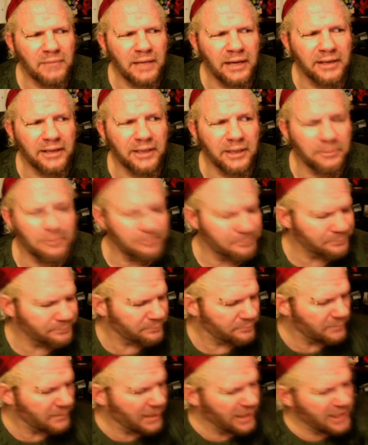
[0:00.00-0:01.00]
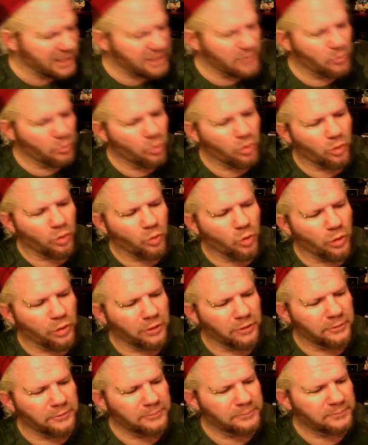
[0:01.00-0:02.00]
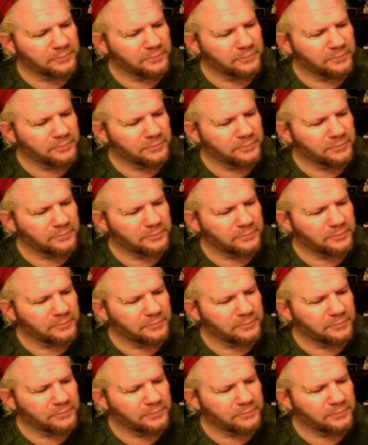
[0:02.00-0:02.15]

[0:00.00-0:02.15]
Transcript: don't know. I need some more water.